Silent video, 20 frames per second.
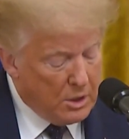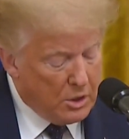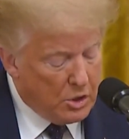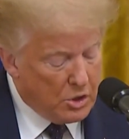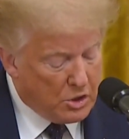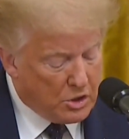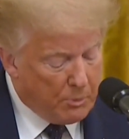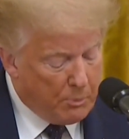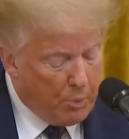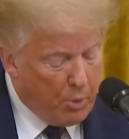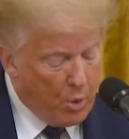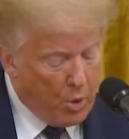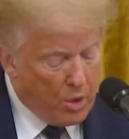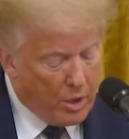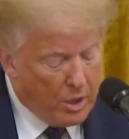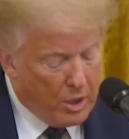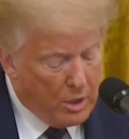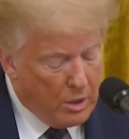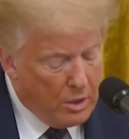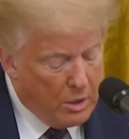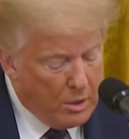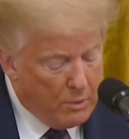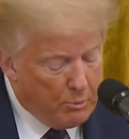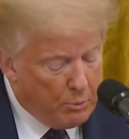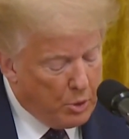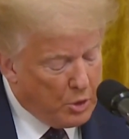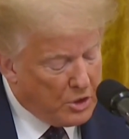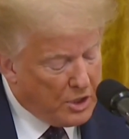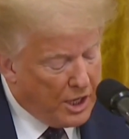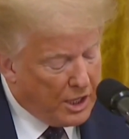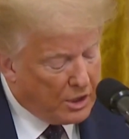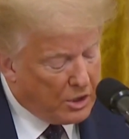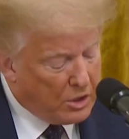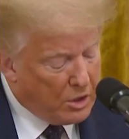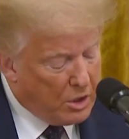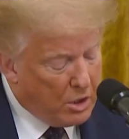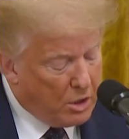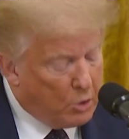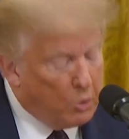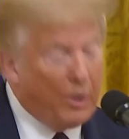to support and protect
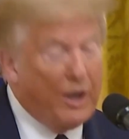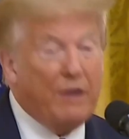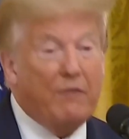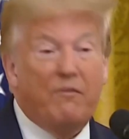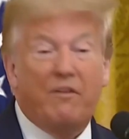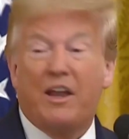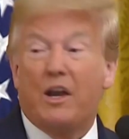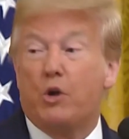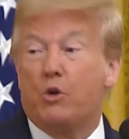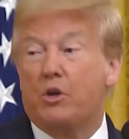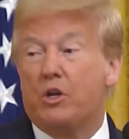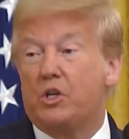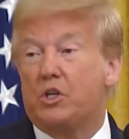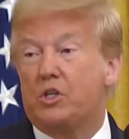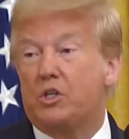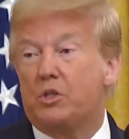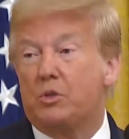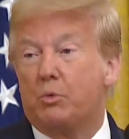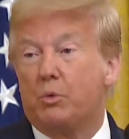our great veterans.